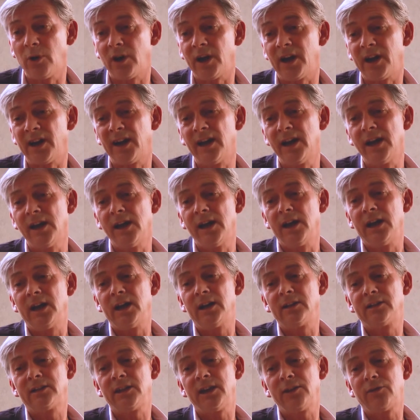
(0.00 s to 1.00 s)
where
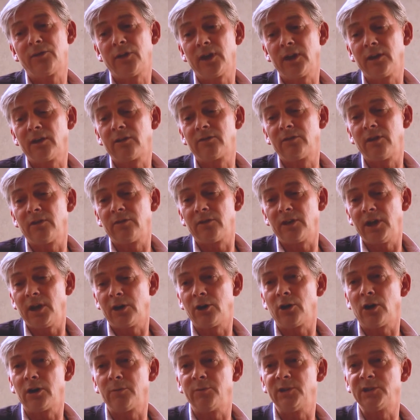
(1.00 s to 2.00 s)
they think that the
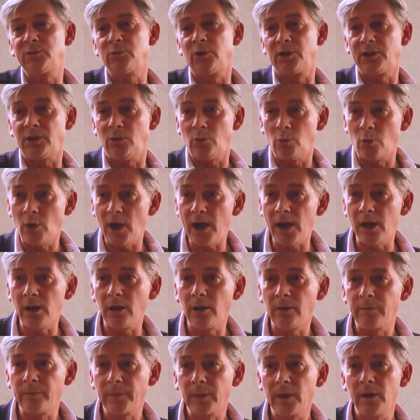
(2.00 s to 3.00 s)
economy is working
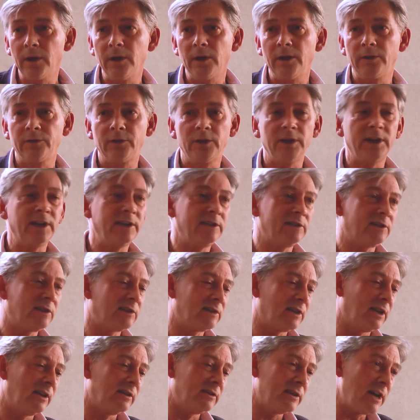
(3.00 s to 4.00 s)
well, that it's
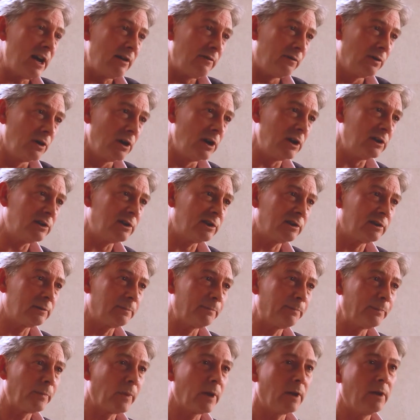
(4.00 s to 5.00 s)
diverse,
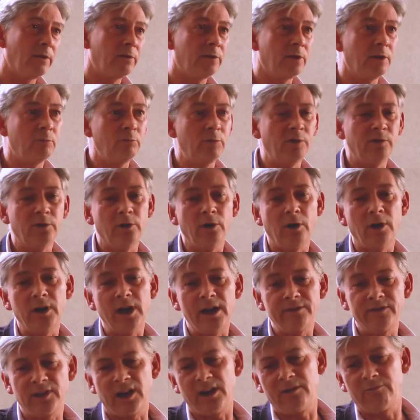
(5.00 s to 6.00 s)
that we've
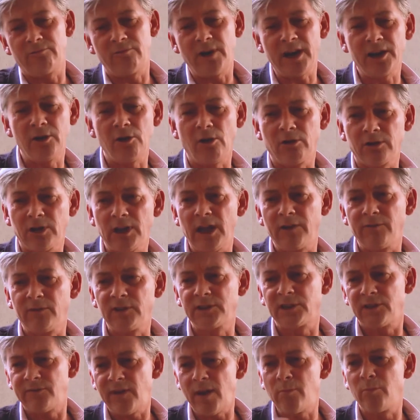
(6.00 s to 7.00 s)
got record
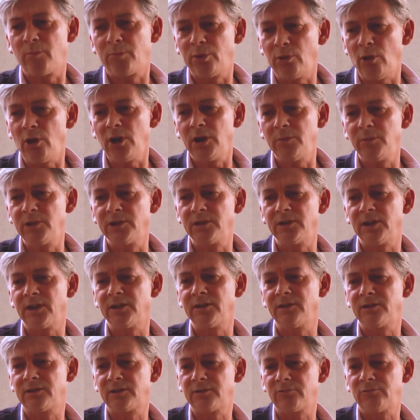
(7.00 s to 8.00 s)
levels of employment
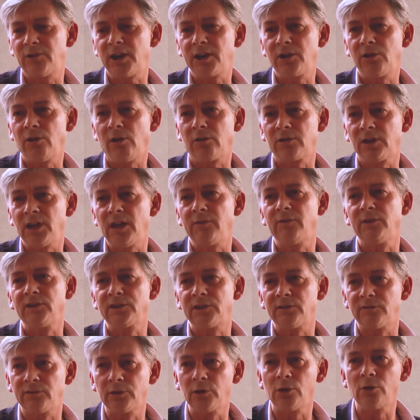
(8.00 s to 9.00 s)
and record levels
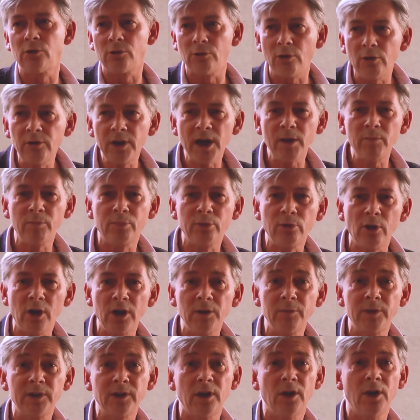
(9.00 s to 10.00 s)
of low
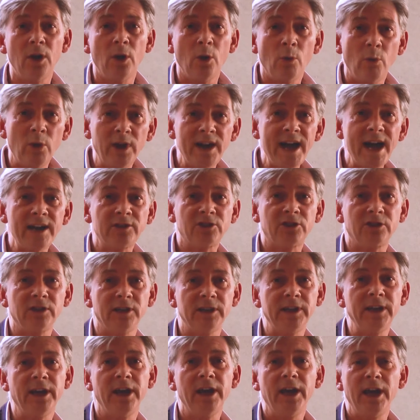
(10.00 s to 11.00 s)
unemployment, when
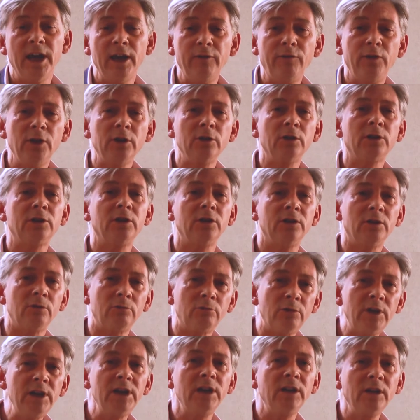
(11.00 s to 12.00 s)
actually, if you look at the
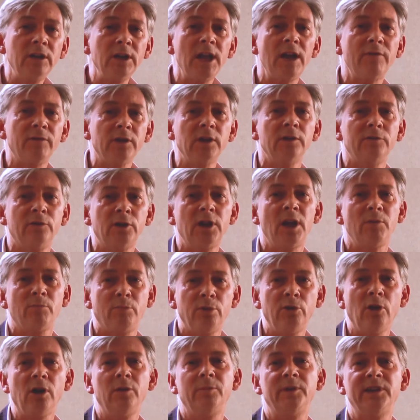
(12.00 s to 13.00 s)
real level of
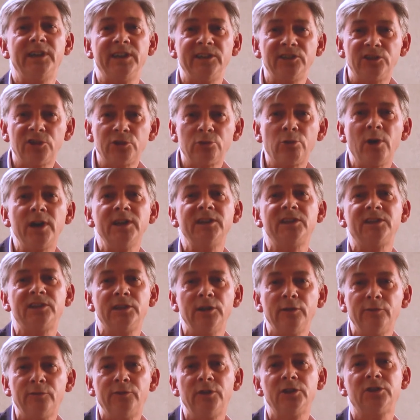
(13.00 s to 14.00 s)
unemployment, it's twice
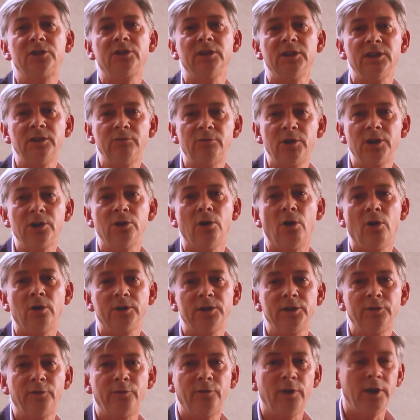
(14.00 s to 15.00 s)
the officially
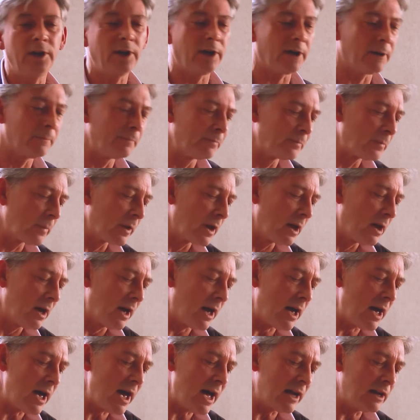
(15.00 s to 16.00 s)
recorded figure.
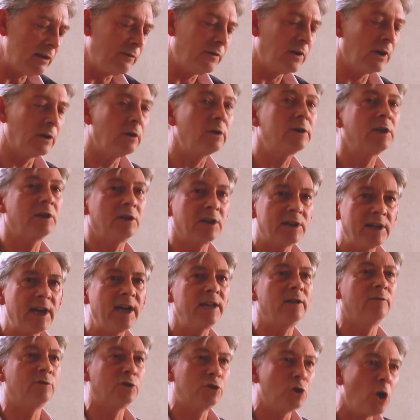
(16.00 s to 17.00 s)
And if you look at the
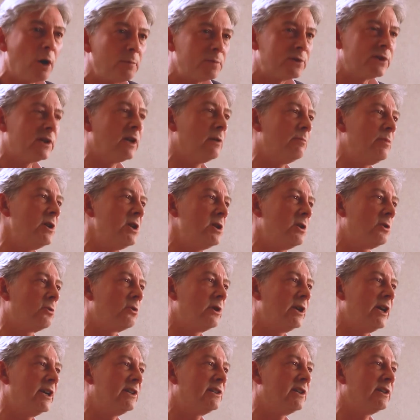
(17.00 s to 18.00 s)
kind of jobs that are being
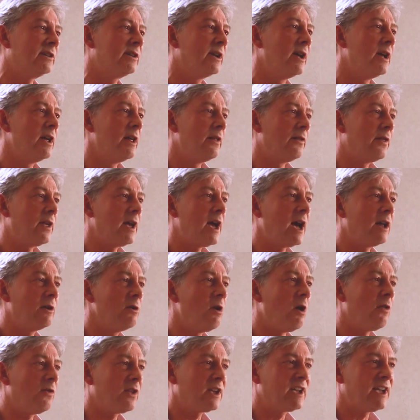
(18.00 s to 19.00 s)
created, they are
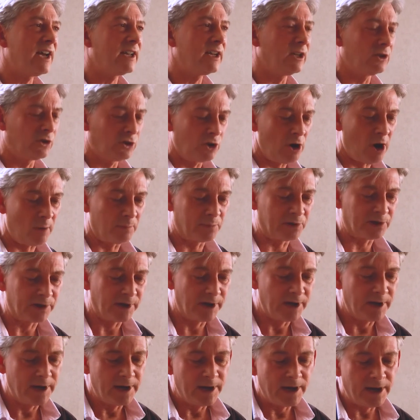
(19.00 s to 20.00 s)
not the kind of jobs
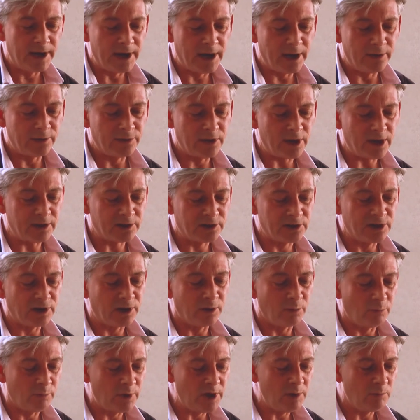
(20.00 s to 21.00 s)
that
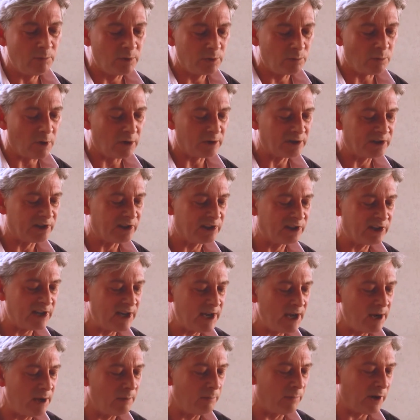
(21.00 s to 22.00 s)
we would want to
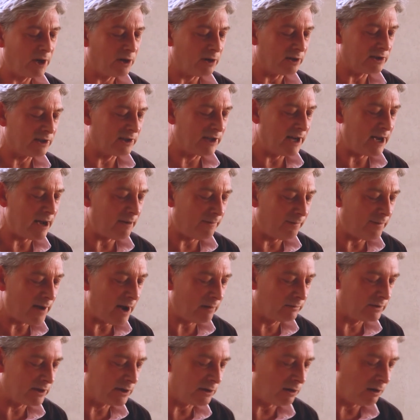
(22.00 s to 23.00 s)
see, because they are
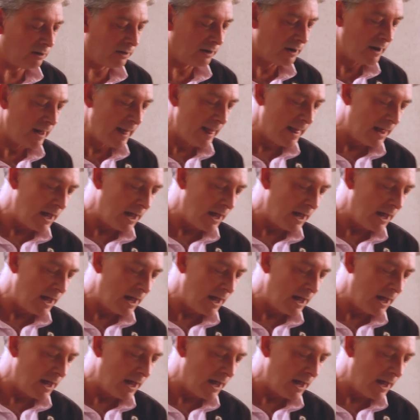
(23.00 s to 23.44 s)
founded on